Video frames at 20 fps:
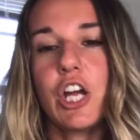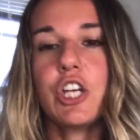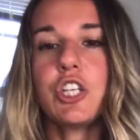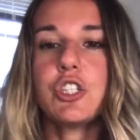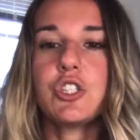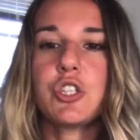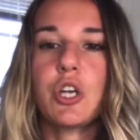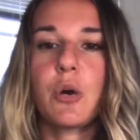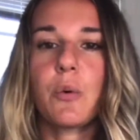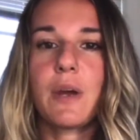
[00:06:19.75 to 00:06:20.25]

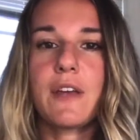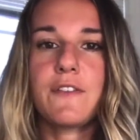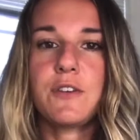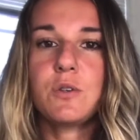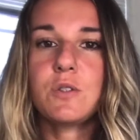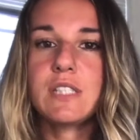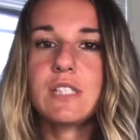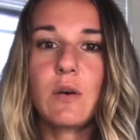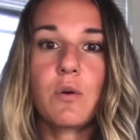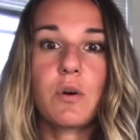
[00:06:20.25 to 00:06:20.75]
So if you
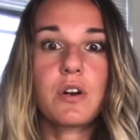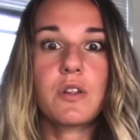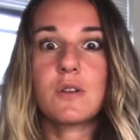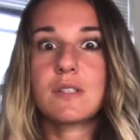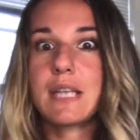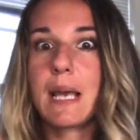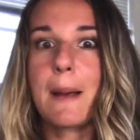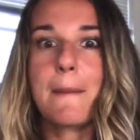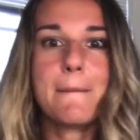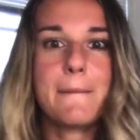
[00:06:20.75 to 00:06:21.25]
take one of those
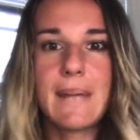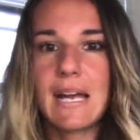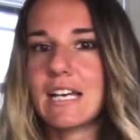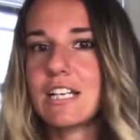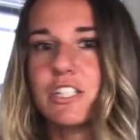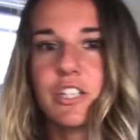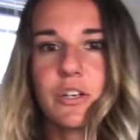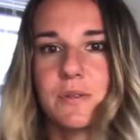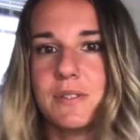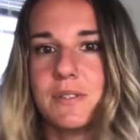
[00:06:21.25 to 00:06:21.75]
like mega
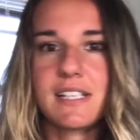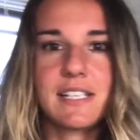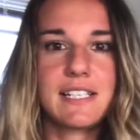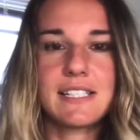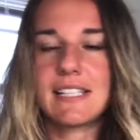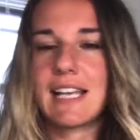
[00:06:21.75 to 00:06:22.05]
doses